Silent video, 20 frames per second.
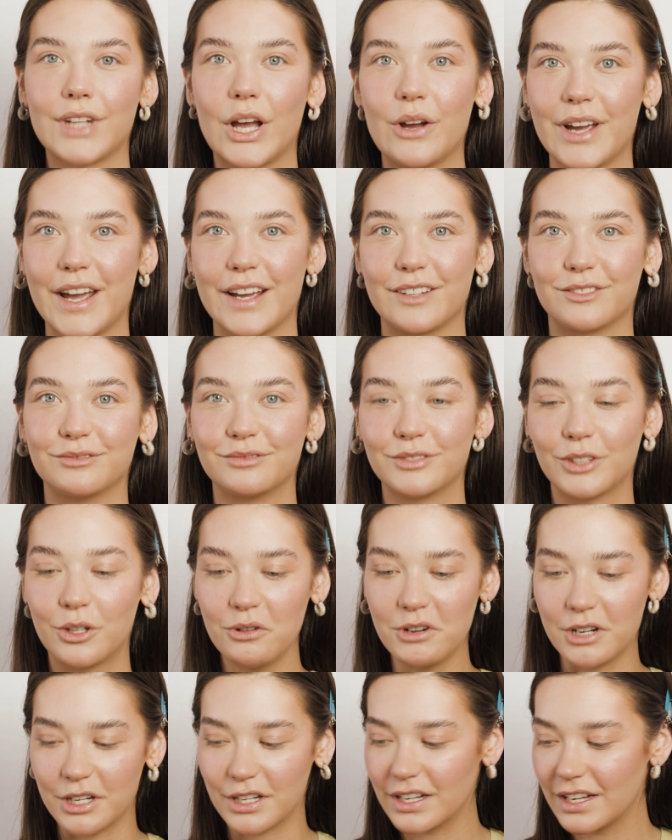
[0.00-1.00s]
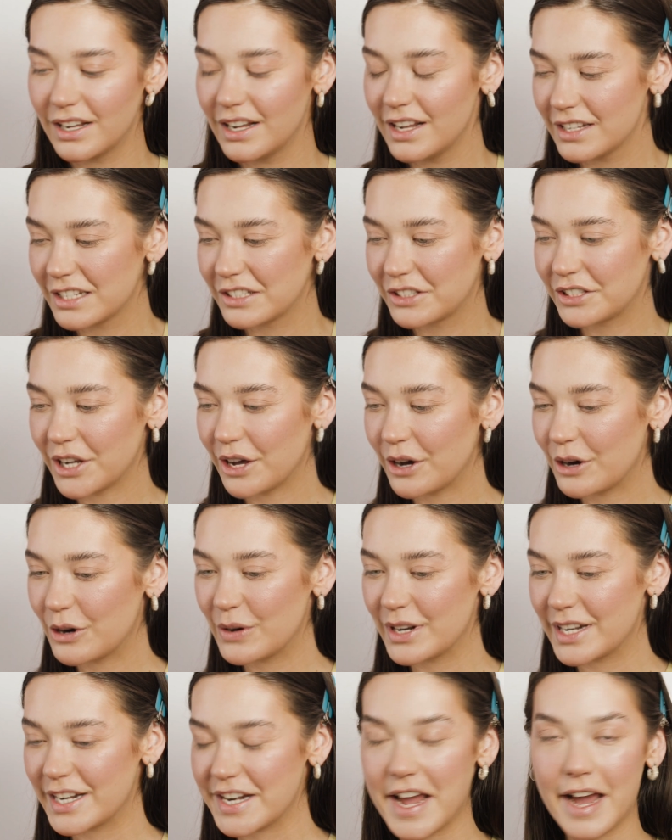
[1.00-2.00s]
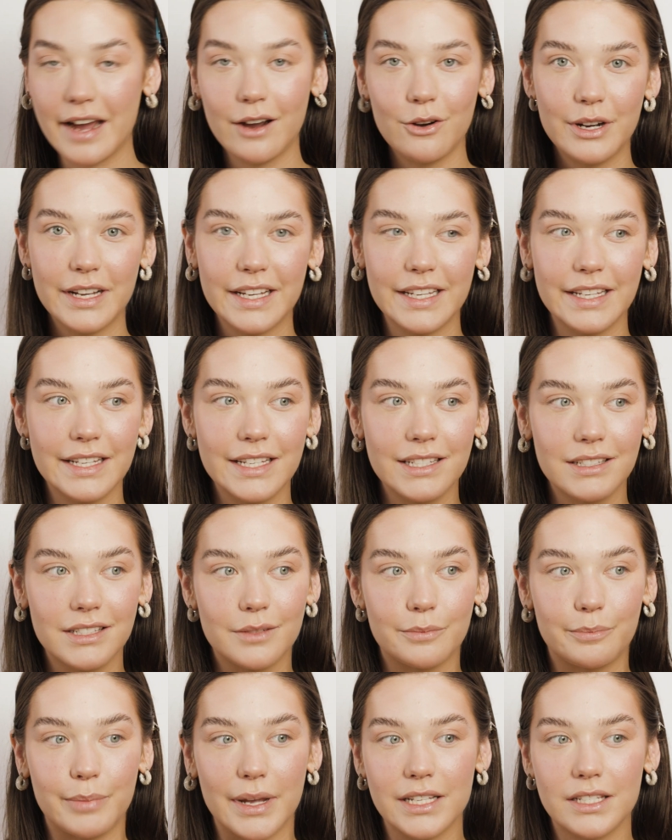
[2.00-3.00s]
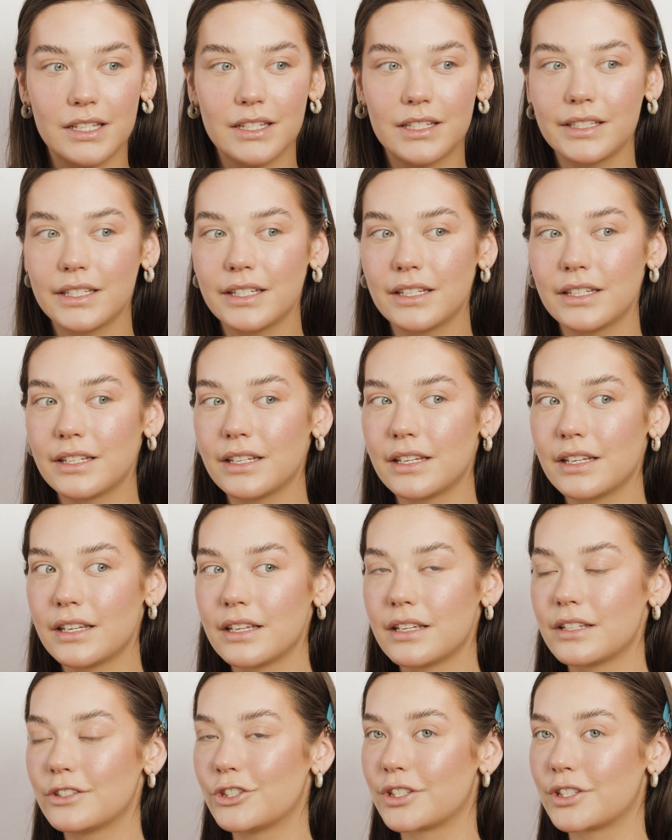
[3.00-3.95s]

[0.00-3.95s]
Okay, cool. So now is basically